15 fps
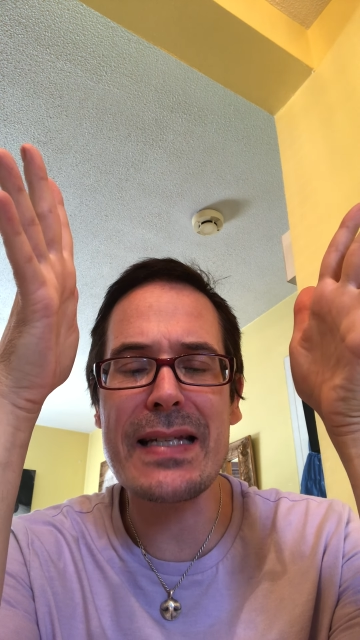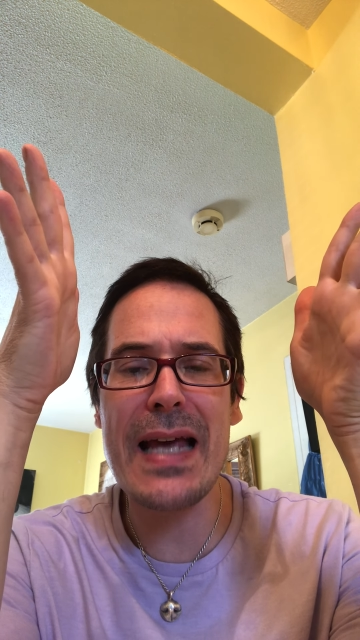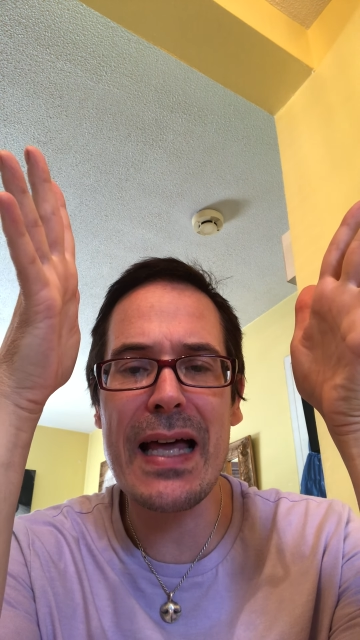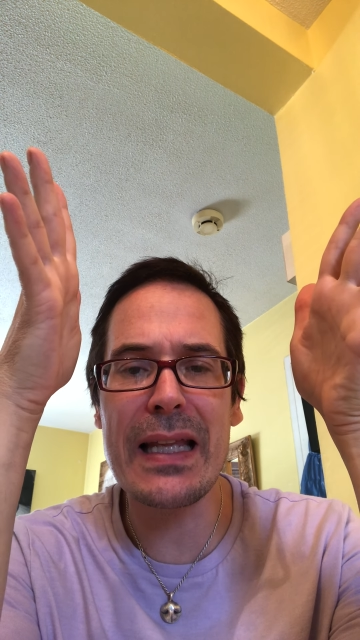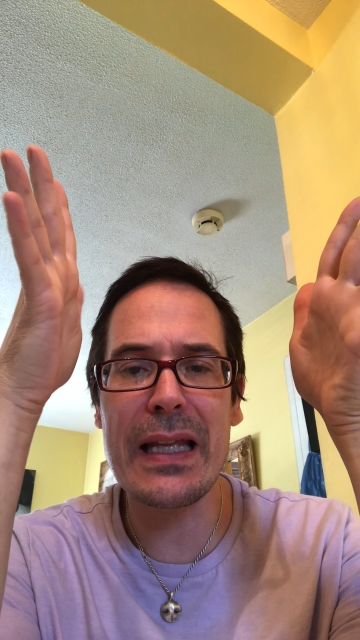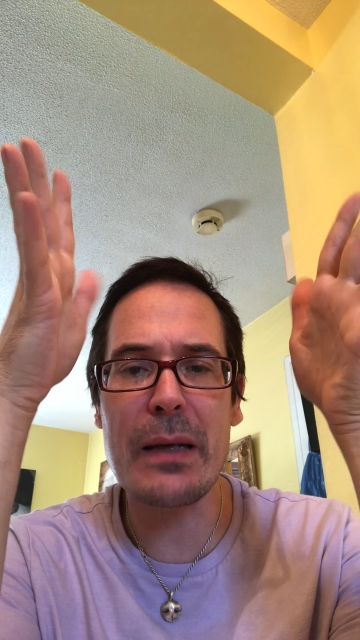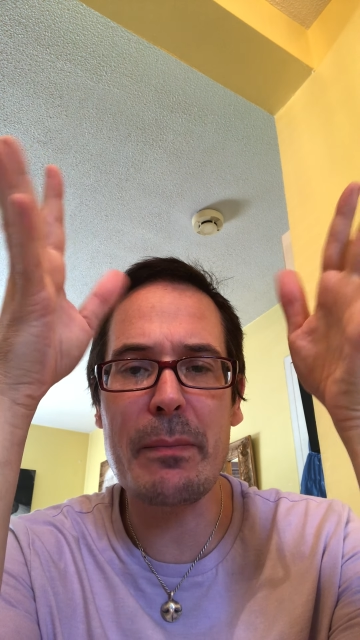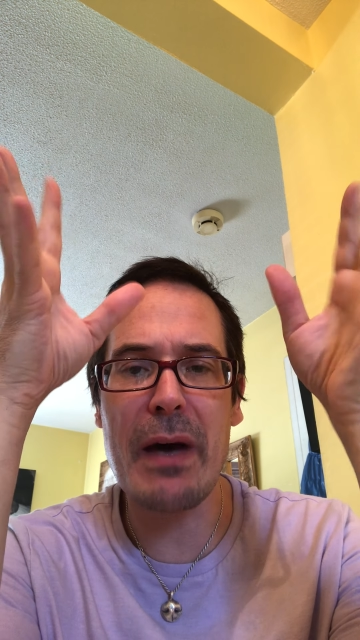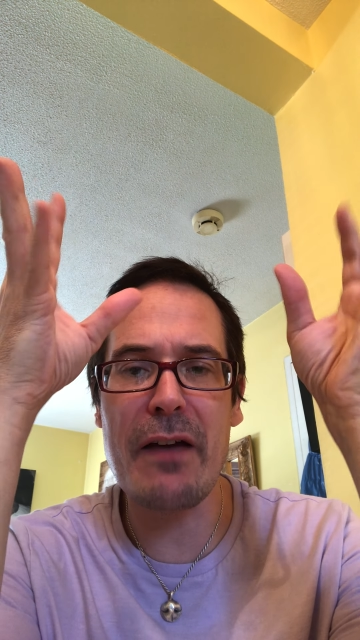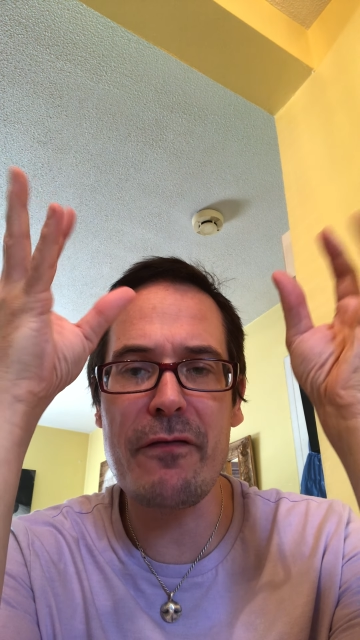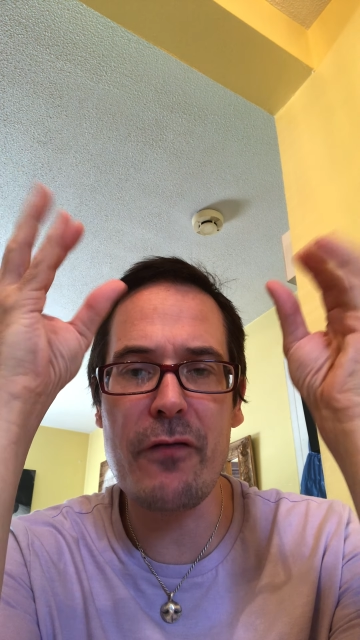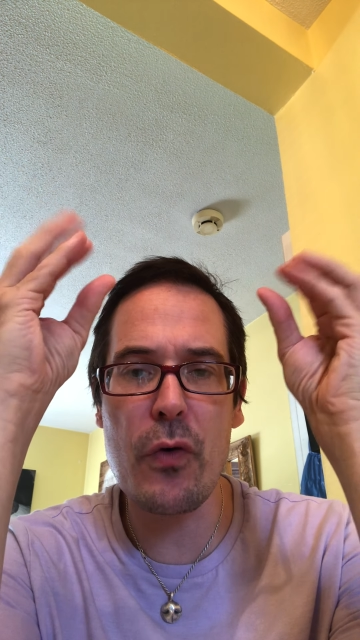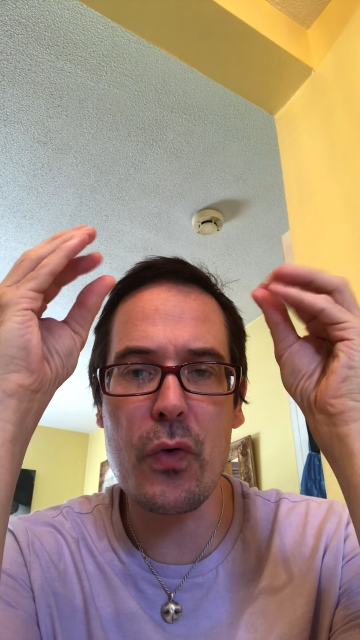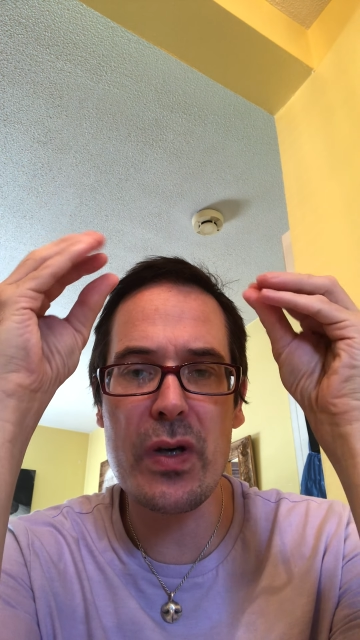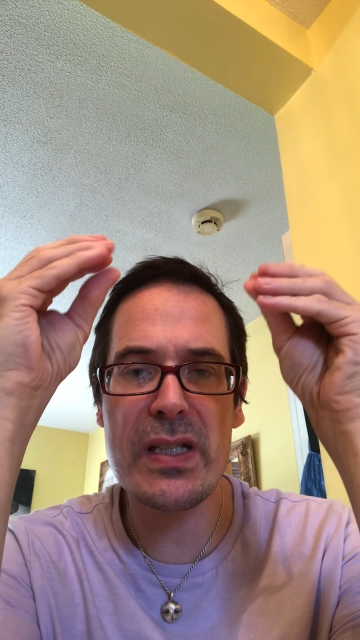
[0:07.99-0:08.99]
telling by
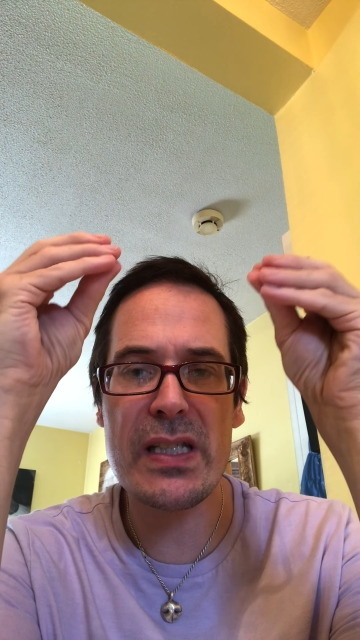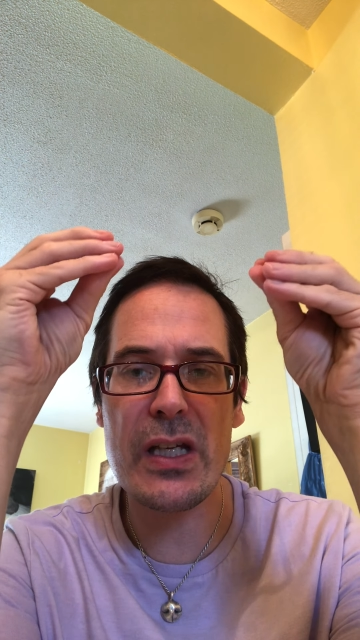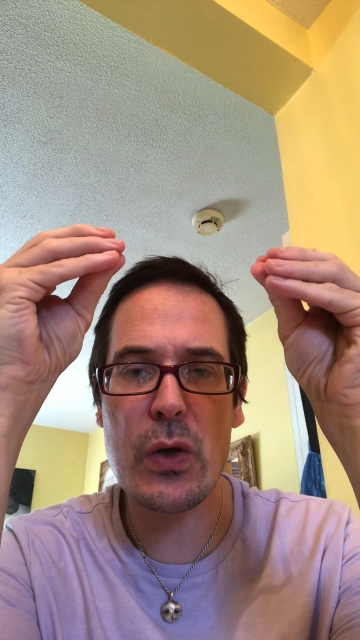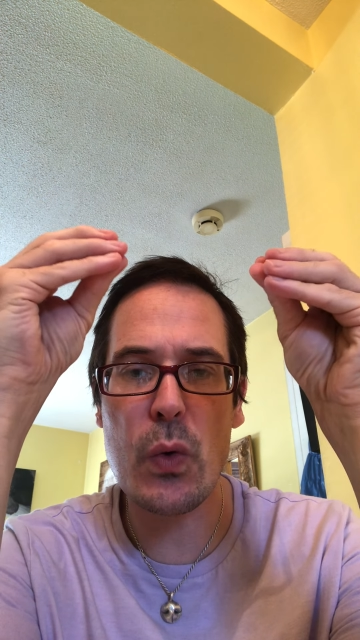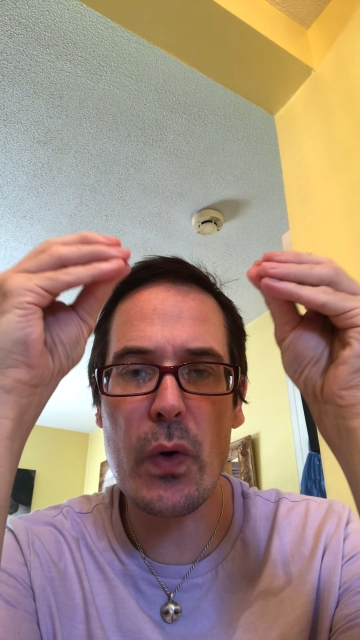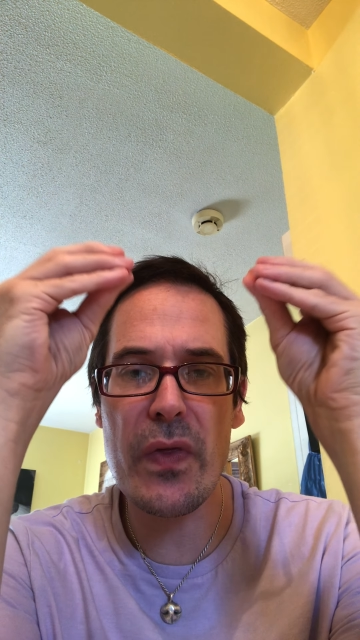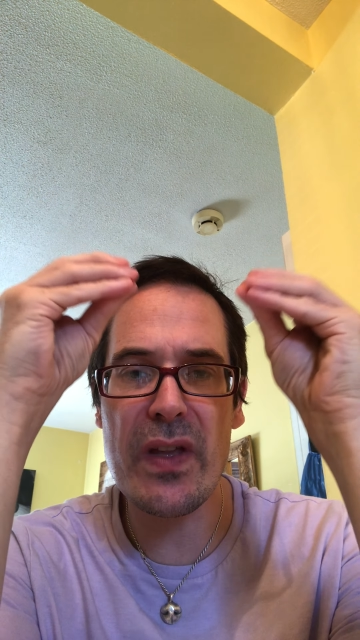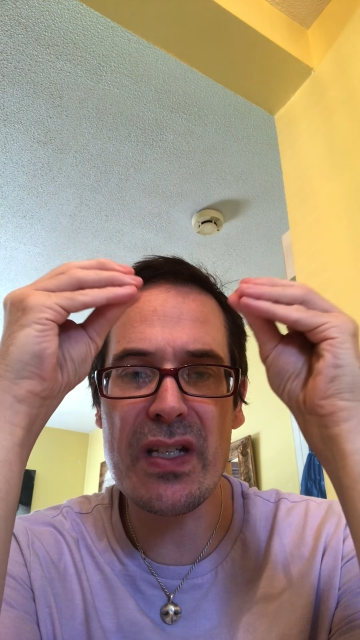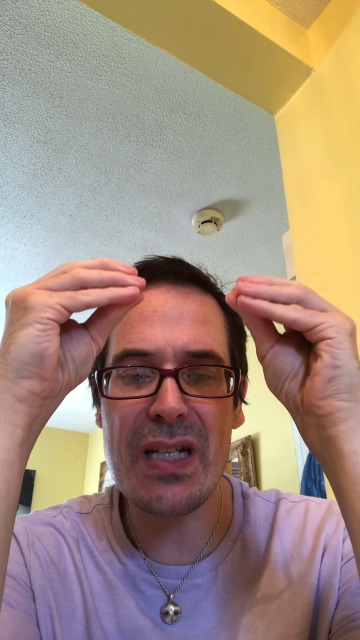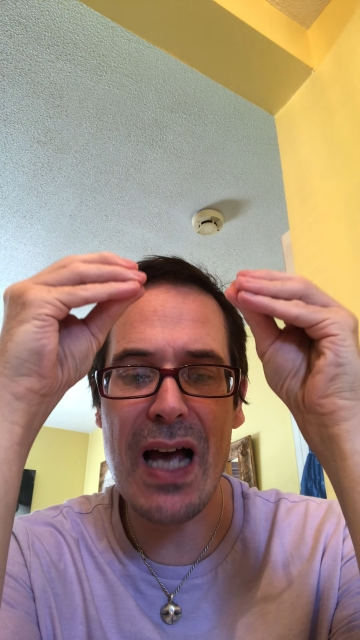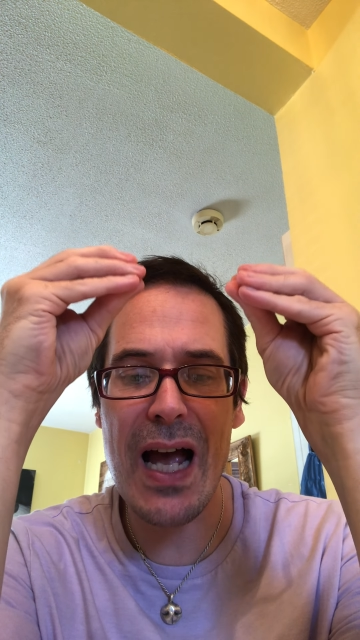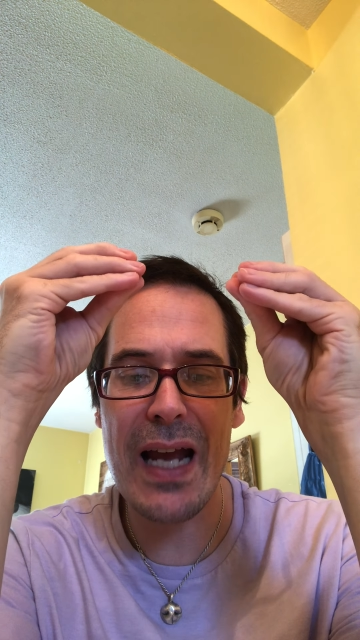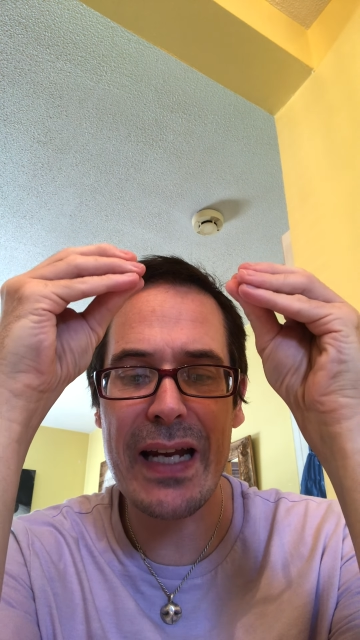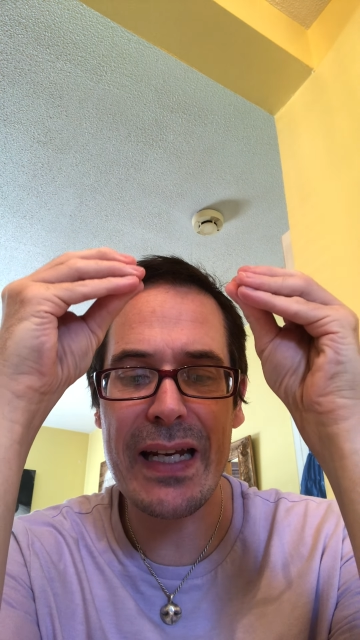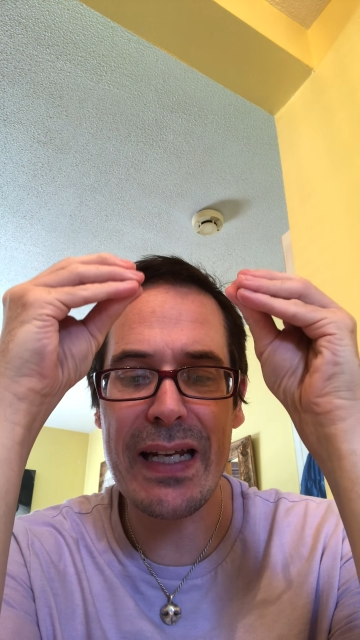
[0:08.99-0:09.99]
focusing on the
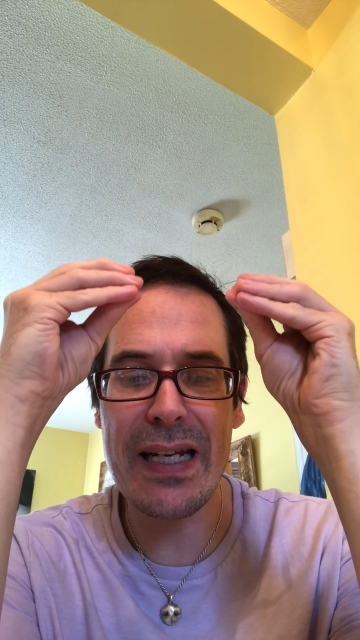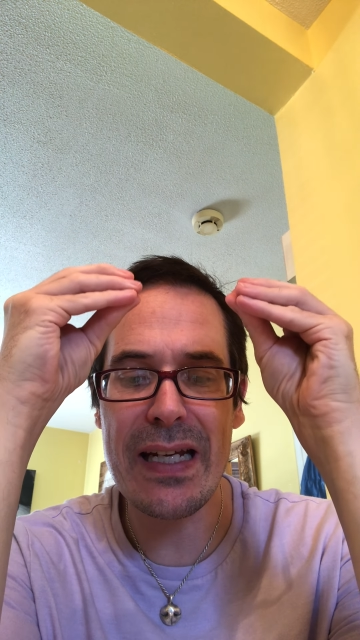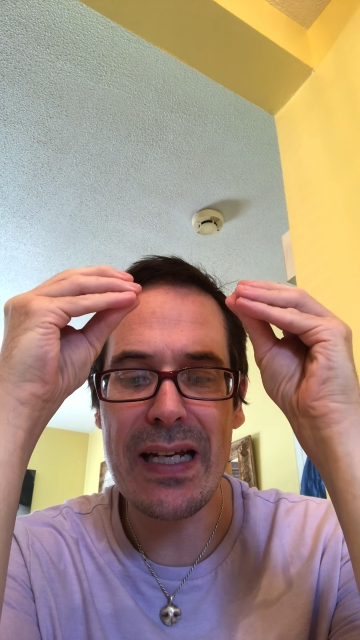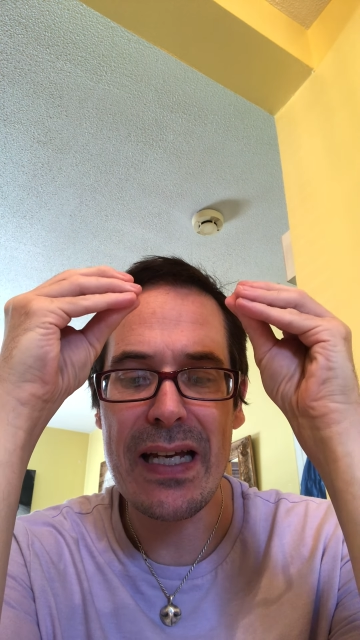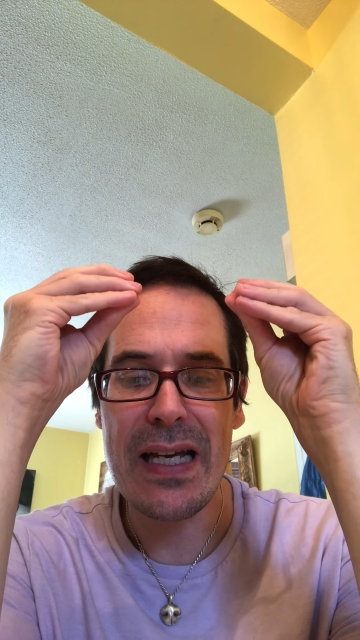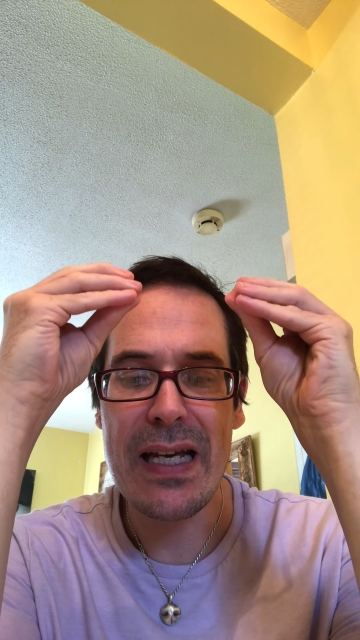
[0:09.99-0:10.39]
tiny